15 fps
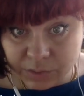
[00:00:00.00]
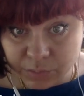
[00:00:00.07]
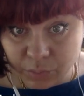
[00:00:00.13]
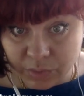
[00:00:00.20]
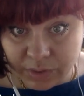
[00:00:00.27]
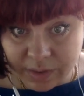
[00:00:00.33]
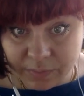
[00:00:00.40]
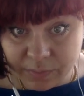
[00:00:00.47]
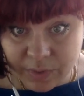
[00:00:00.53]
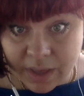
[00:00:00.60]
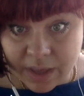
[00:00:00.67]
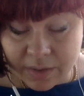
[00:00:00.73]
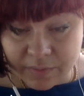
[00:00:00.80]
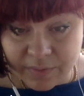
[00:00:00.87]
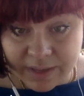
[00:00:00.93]
this will have
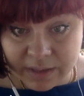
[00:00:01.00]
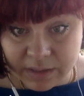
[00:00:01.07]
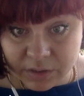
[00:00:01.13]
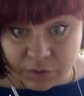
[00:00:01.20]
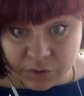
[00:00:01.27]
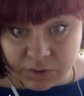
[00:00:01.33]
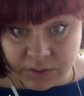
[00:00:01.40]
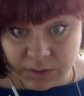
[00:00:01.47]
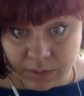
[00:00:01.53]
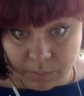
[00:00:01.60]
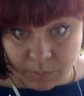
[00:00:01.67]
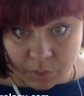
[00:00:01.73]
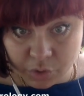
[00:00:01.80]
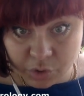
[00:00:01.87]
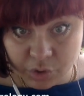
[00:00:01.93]
very interesting
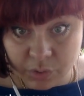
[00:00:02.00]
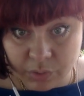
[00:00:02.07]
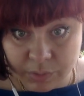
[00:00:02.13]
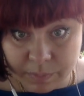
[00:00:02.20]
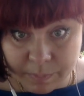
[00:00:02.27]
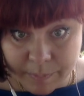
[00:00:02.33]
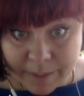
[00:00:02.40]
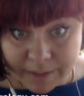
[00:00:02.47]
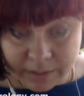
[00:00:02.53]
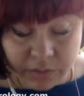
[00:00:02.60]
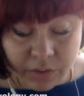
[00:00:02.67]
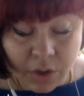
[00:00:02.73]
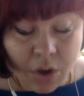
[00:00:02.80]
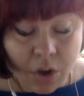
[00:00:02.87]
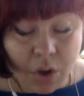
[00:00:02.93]
emotional
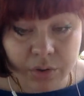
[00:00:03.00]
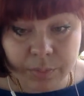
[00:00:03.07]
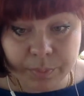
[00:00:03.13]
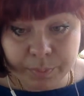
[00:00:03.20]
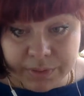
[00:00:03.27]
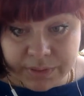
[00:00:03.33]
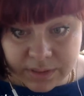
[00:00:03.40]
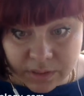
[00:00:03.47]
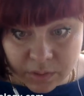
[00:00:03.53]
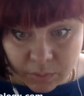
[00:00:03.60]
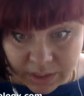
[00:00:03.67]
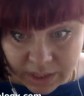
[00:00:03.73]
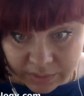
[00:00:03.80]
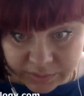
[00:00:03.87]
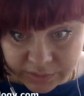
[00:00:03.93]
impact on the
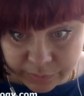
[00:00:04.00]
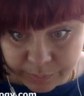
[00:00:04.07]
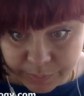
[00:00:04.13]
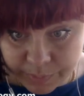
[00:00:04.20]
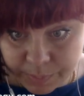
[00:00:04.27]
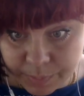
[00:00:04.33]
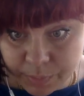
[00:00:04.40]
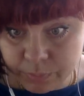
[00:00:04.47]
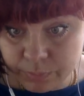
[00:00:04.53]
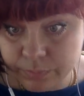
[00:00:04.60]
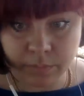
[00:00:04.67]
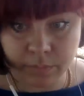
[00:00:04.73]
personal lives of people.